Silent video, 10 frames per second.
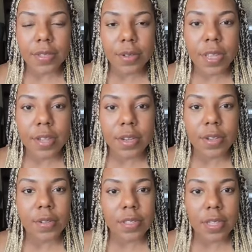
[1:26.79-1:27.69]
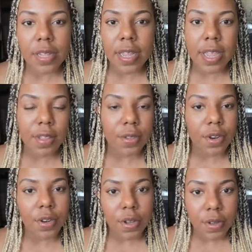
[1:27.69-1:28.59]
So, either using like in through
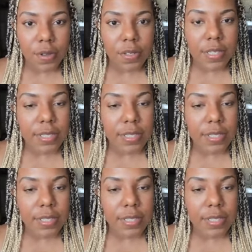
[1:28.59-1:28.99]
your nose,